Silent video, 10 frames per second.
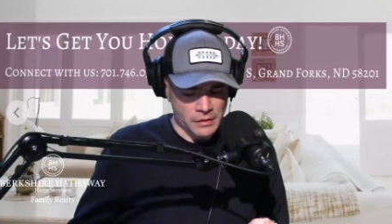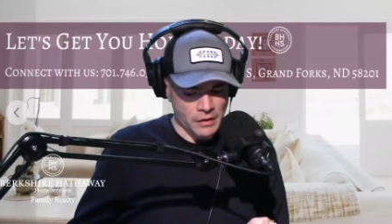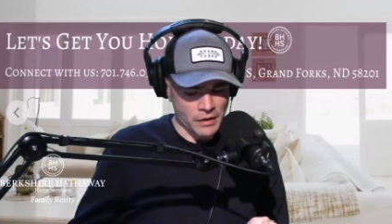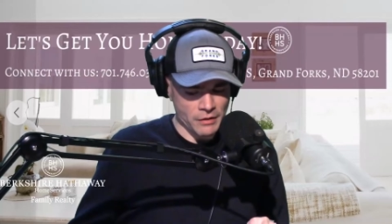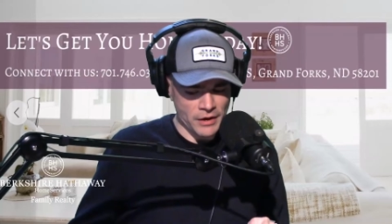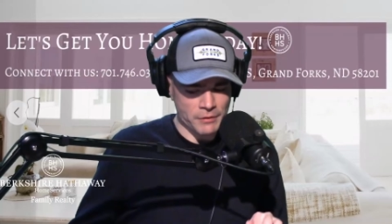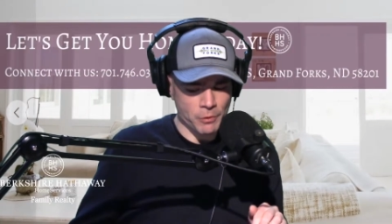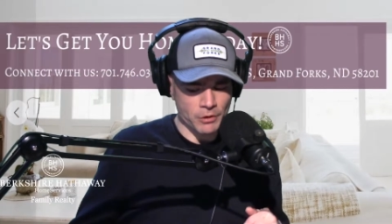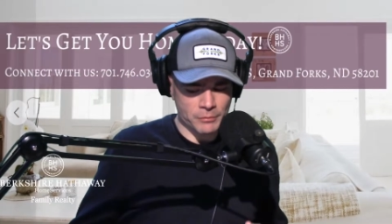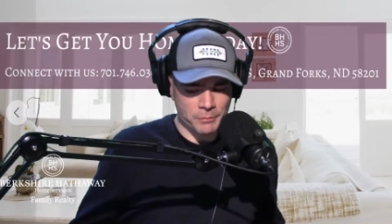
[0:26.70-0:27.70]
all right,
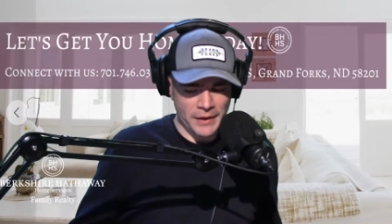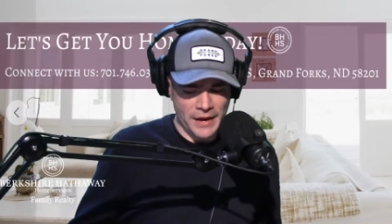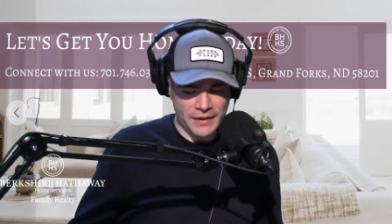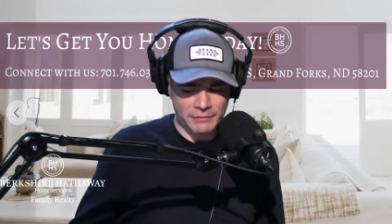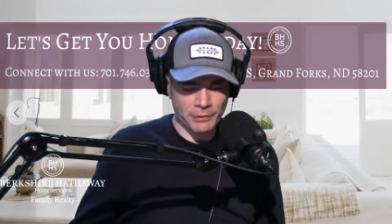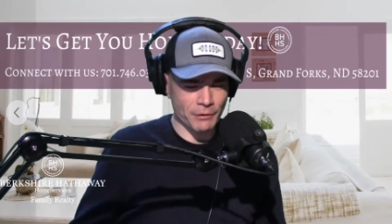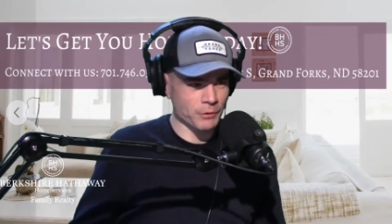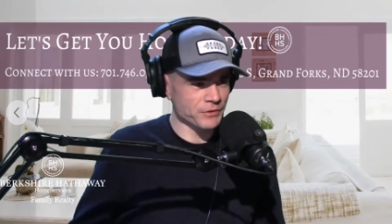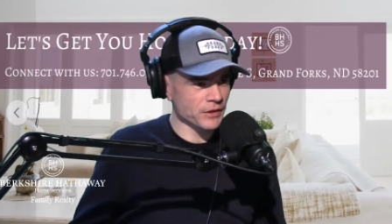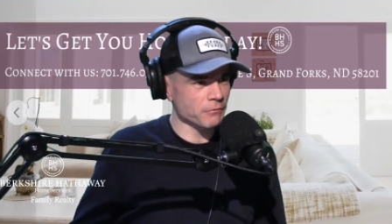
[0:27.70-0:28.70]
welcome back. We are
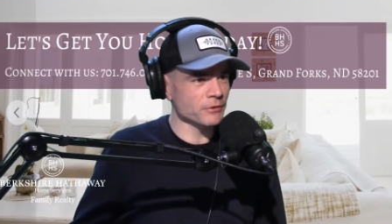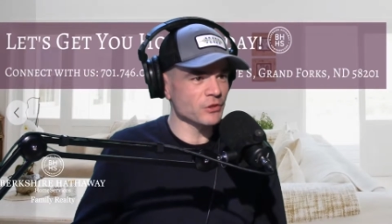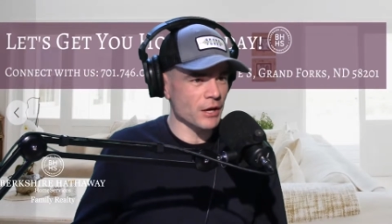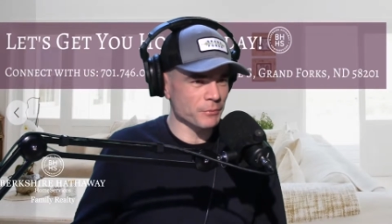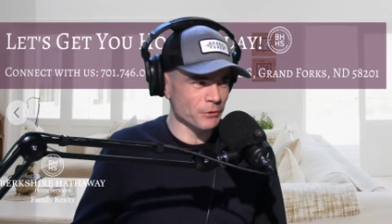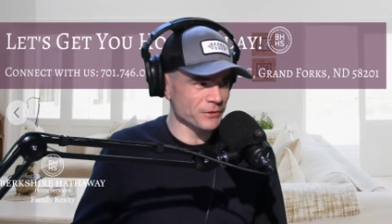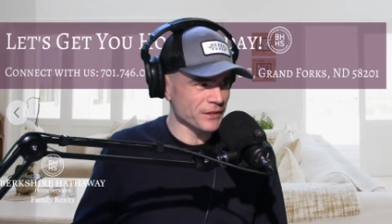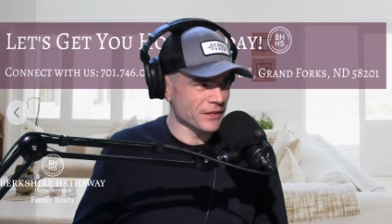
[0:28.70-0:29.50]
once again with Jon Brodeen.